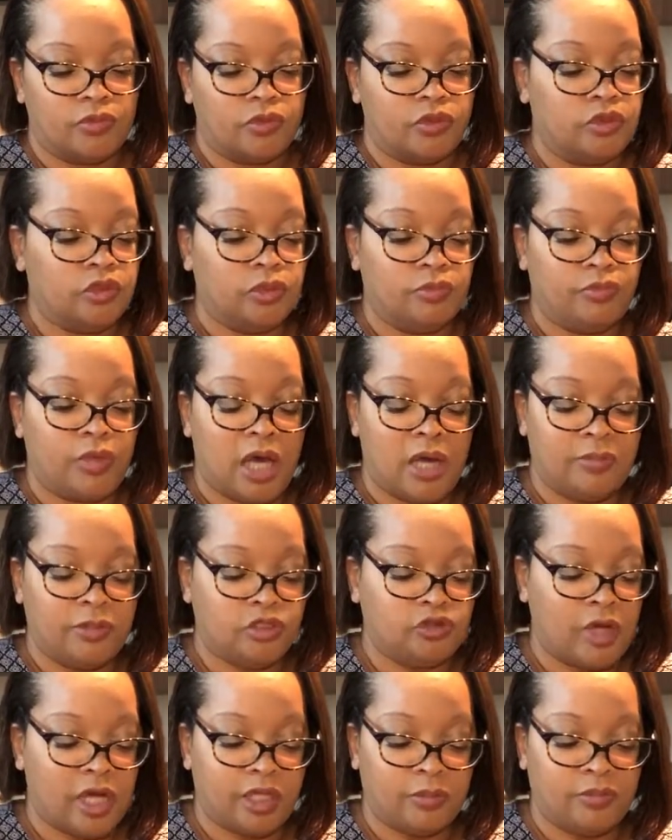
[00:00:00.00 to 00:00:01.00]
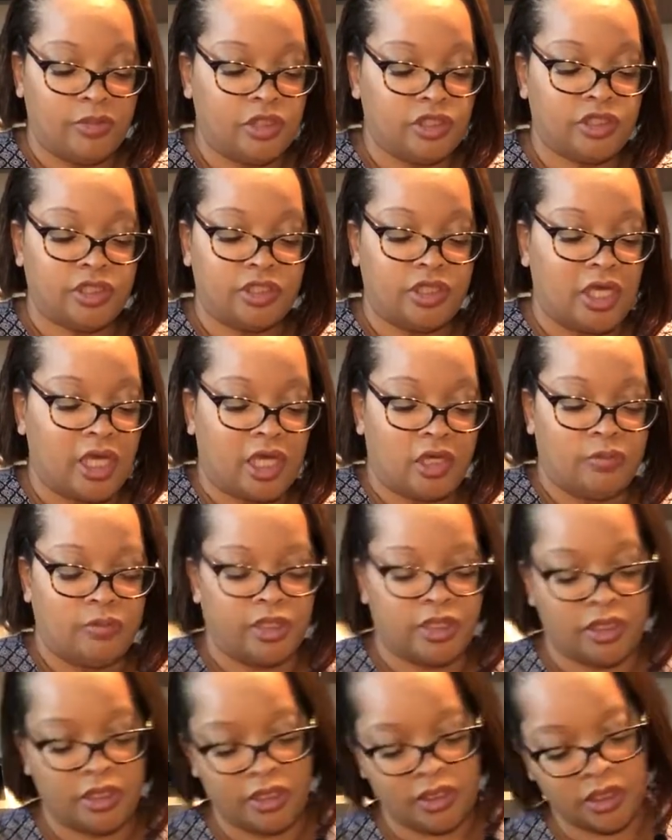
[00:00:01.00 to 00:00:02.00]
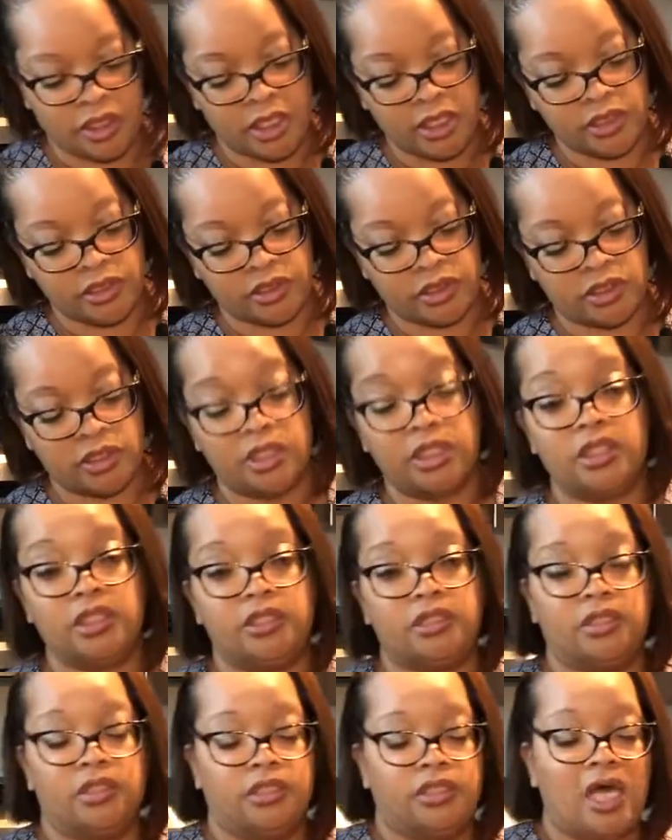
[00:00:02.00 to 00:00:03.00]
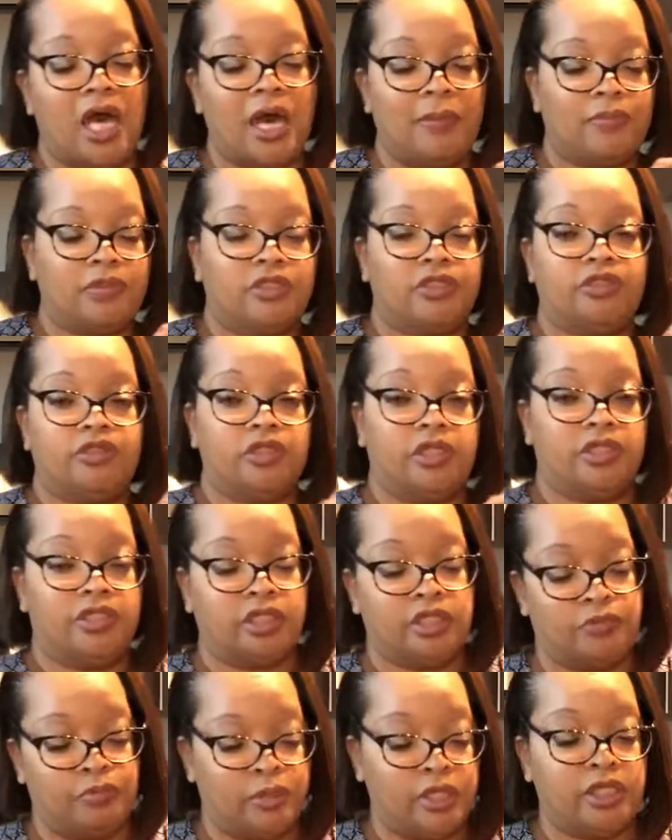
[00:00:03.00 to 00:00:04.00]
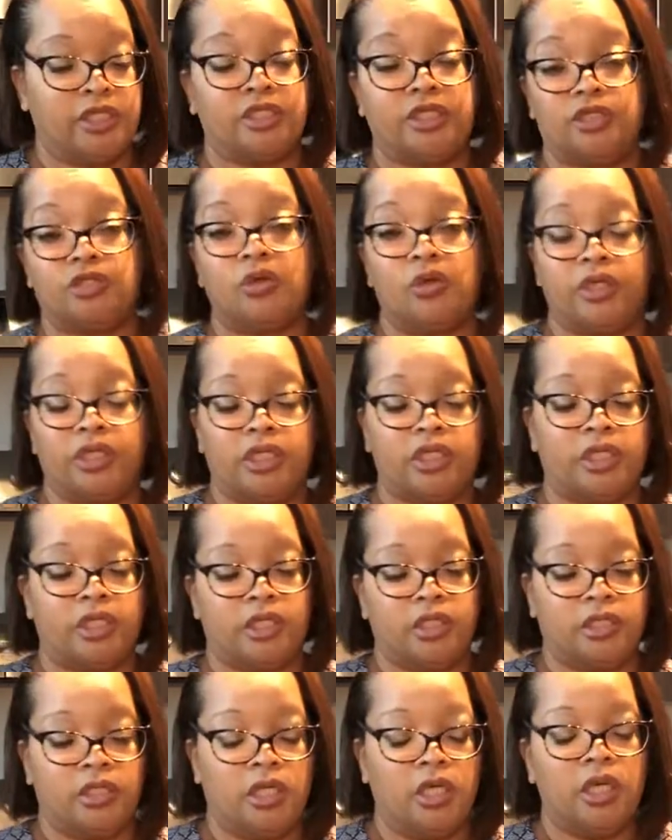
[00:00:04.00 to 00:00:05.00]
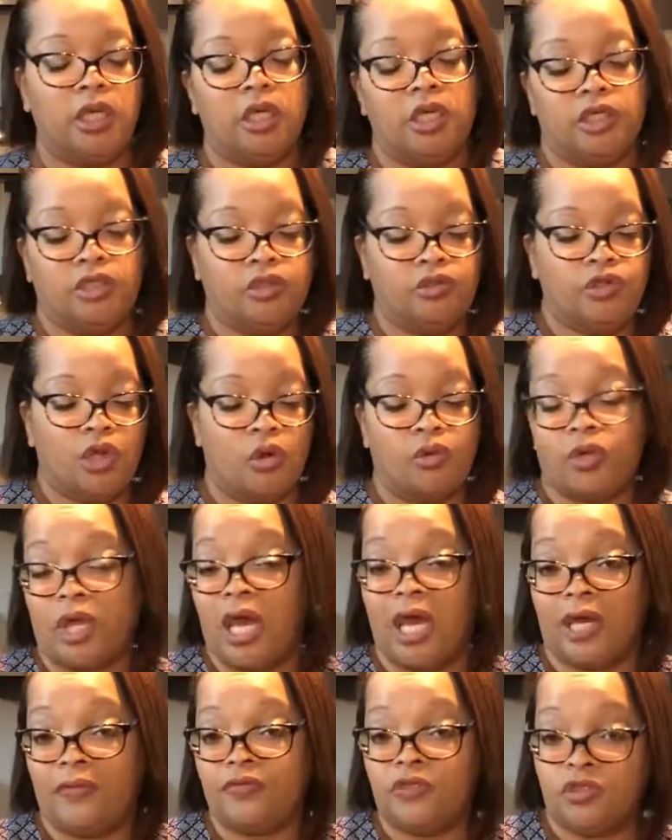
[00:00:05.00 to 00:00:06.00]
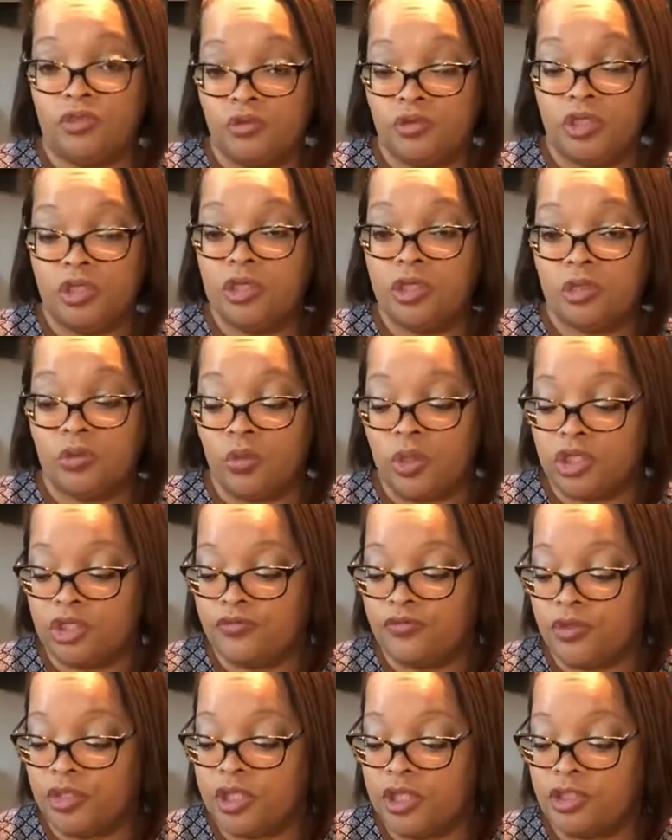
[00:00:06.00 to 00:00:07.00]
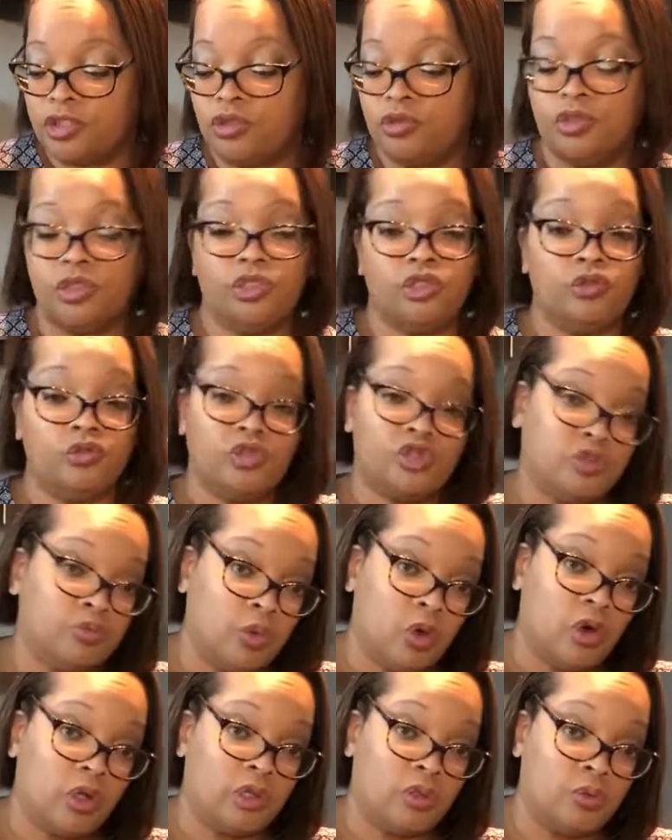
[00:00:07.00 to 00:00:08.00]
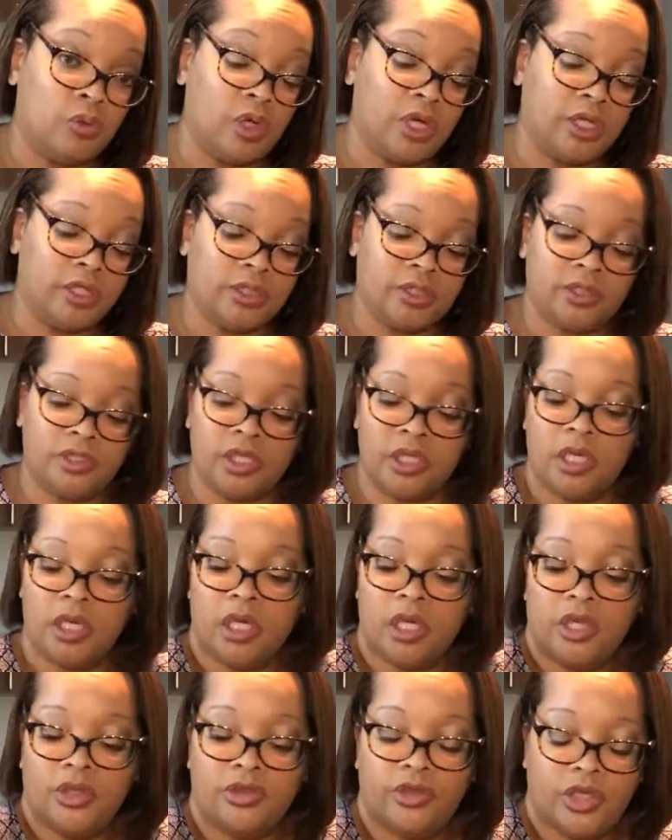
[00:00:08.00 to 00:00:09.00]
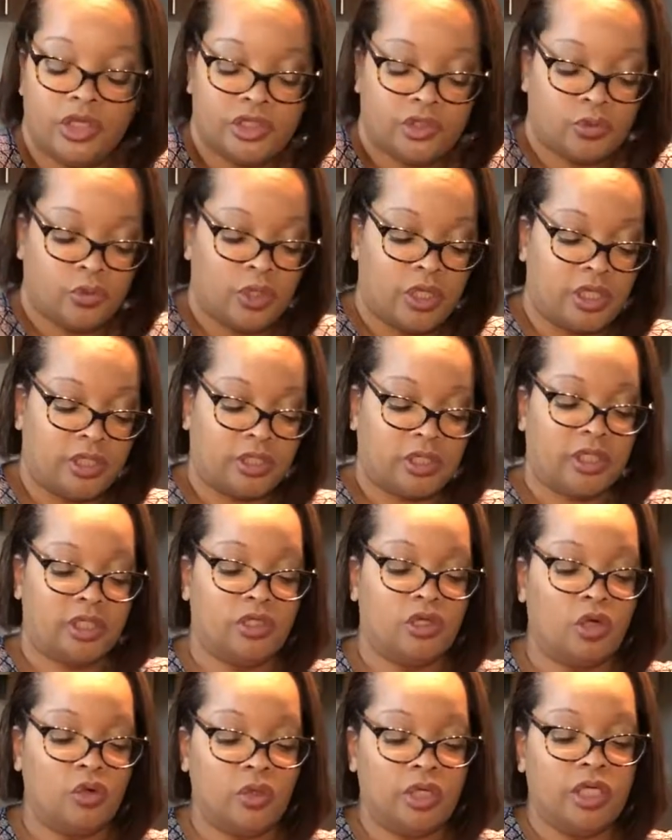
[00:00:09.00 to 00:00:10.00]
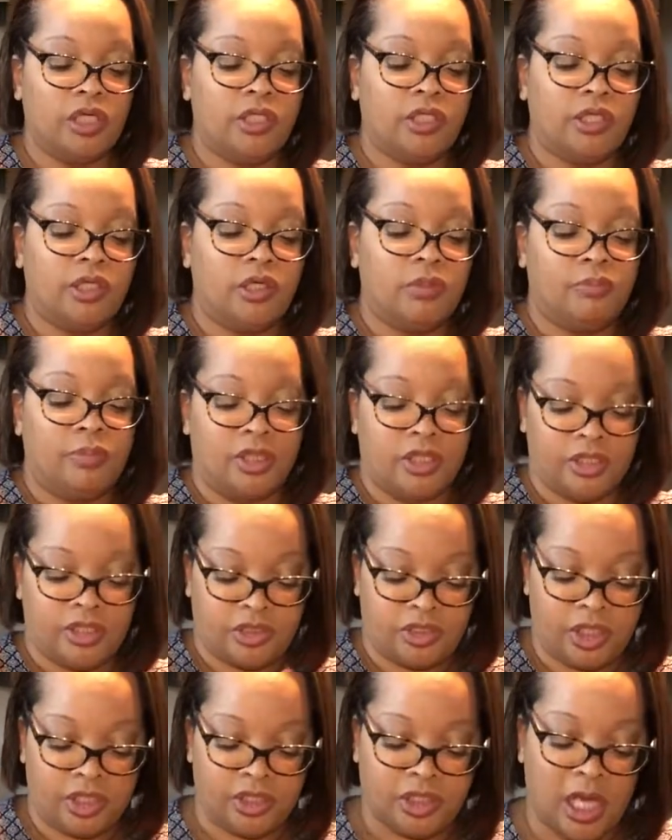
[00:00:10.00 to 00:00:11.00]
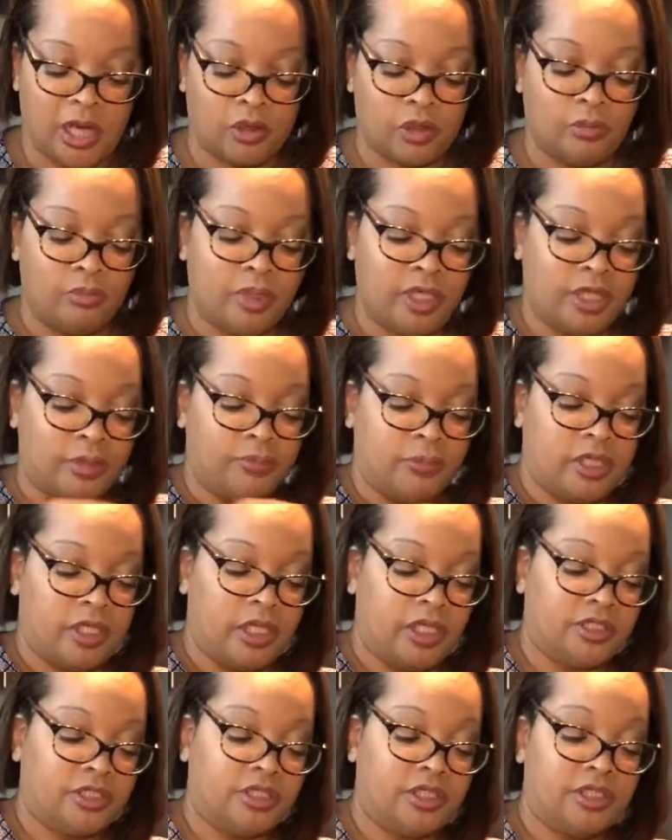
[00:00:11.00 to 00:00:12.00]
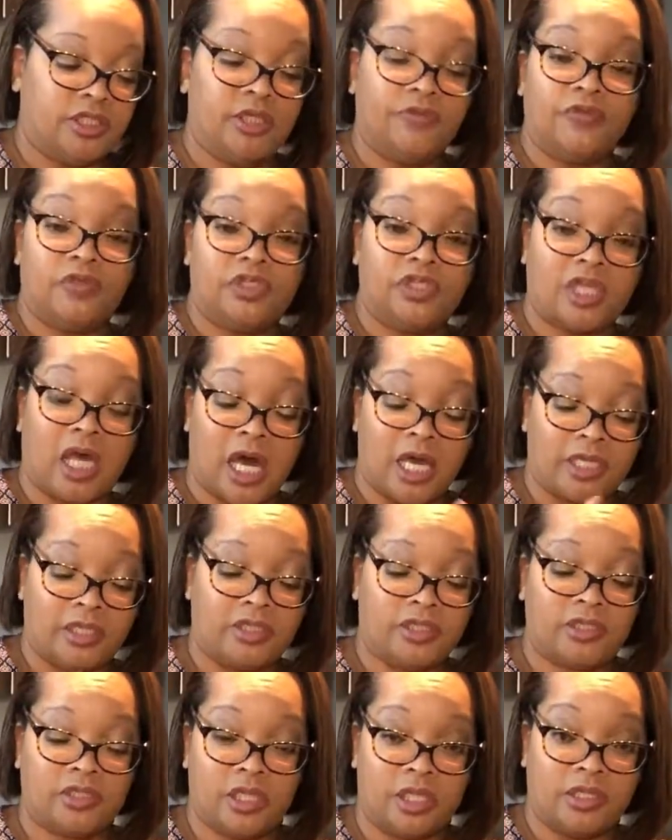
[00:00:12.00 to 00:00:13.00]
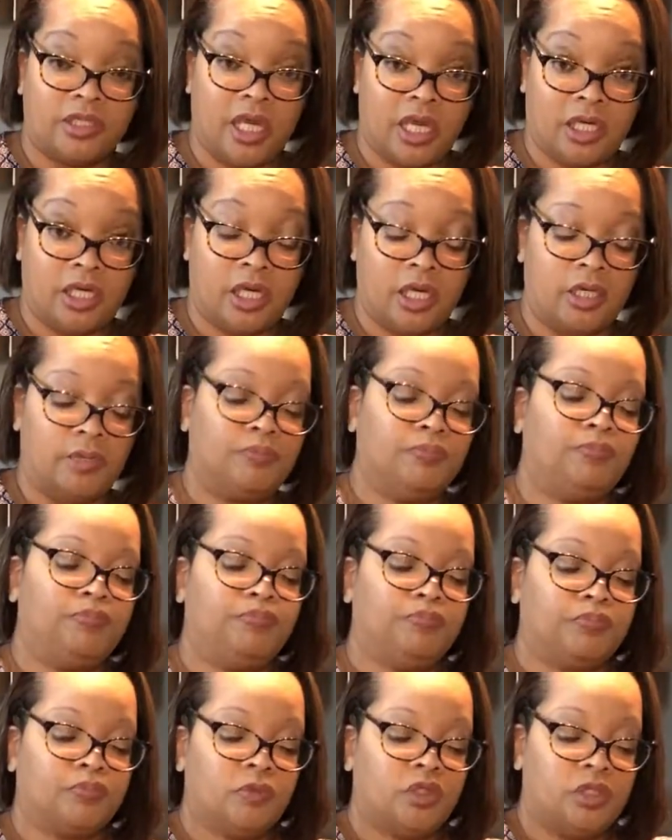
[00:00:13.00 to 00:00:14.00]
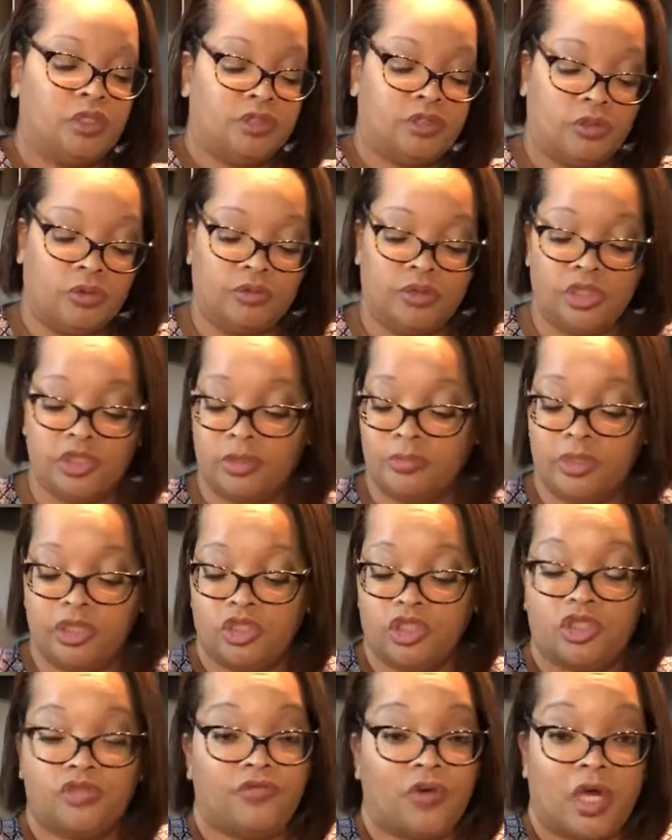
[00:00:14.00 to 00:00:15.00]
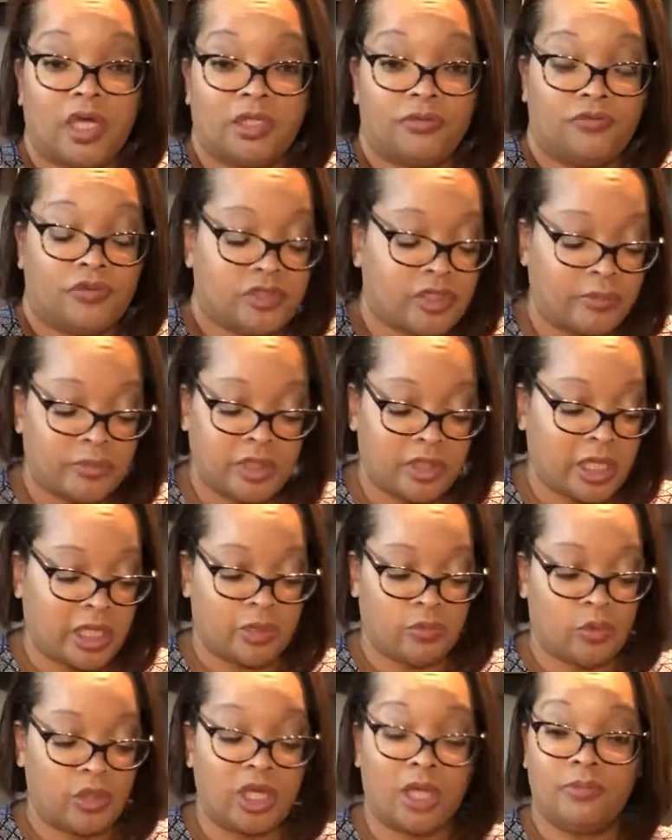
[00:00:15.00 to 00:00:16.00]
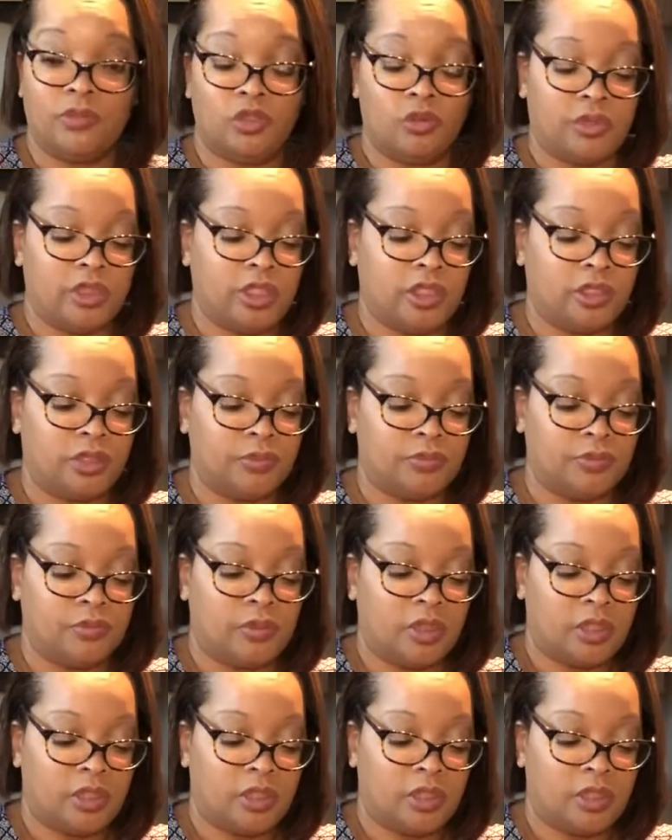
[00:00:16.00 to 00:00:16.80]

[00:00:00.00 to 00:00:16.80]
You can probably try to push it down, but in this case, the lid, the top is as big as it's going to get. You don't have to use the hook ones for this. You can use smaller ones. This one can go in there, but it sticks out a bit because it's a different size net cup. So this would be just fine for something like what I'm doing here.